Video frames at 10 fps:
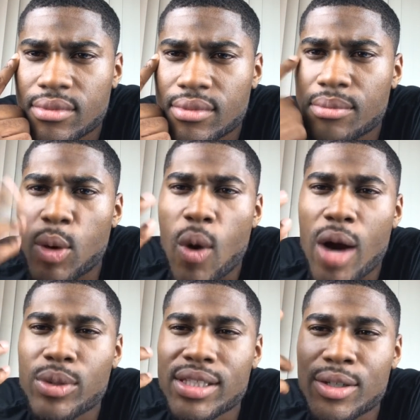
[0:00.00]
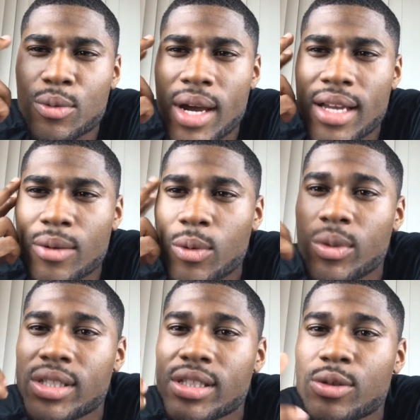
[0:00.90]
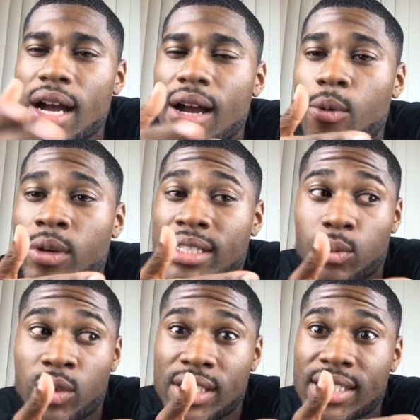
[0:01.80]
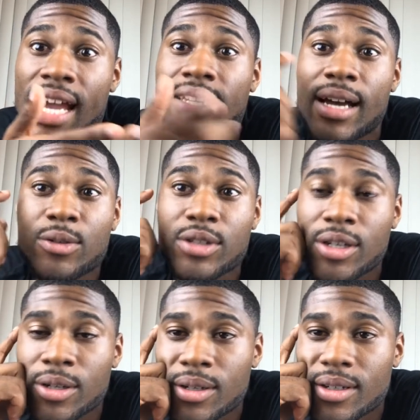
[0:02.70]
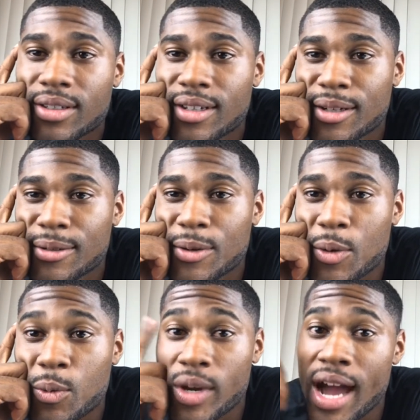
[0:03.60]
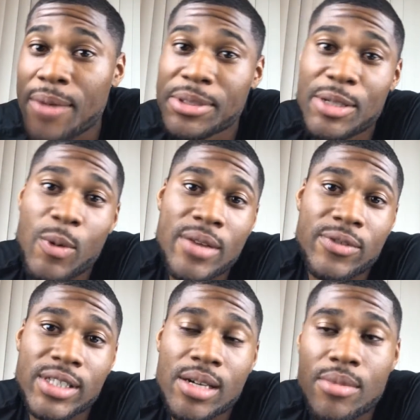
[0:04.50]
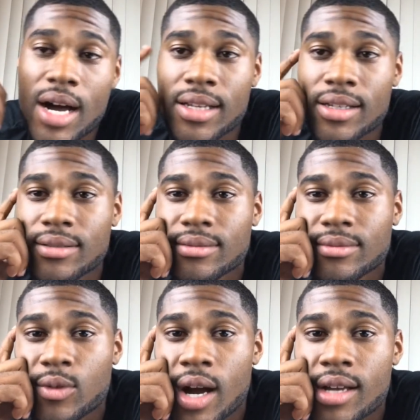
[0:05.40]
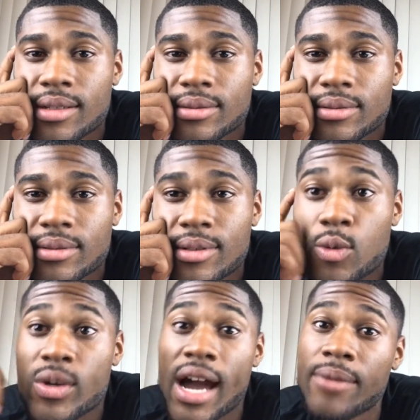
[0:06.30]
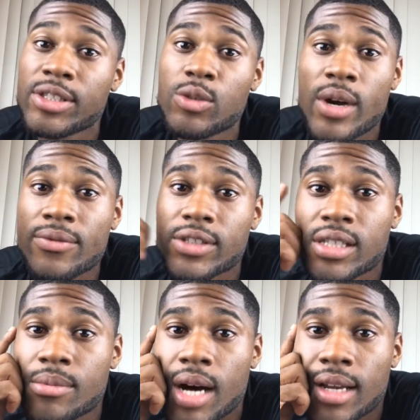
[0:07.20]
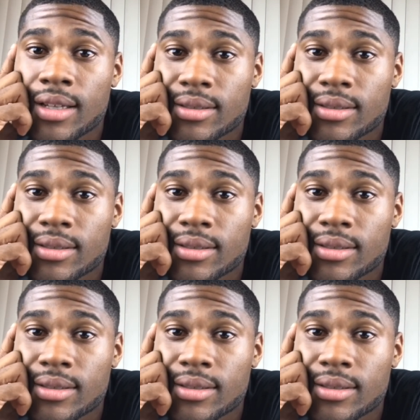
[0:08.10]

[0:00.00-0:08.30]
But why are we still waiting when we still got when it's talent out there? We obviously waiting for somebody, right? We obviously waiting for somebody.